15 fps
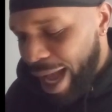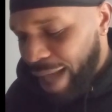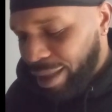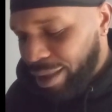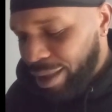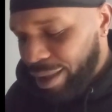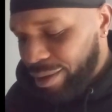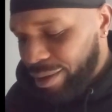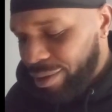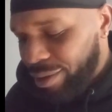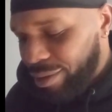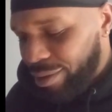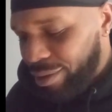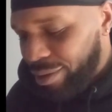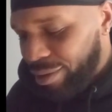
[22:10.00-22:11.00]
I
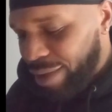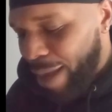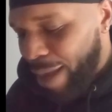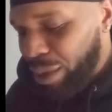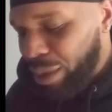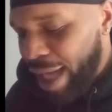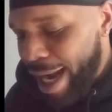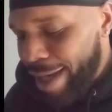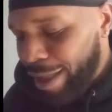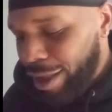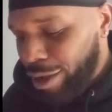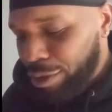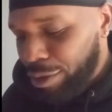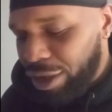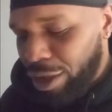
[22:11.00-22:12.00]
couldn't, I've been hated
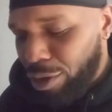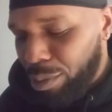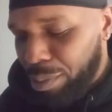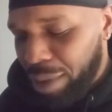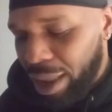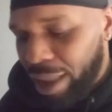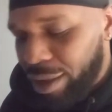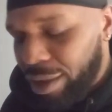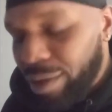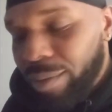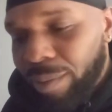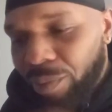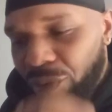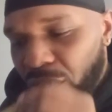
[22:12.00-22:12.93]
on so much.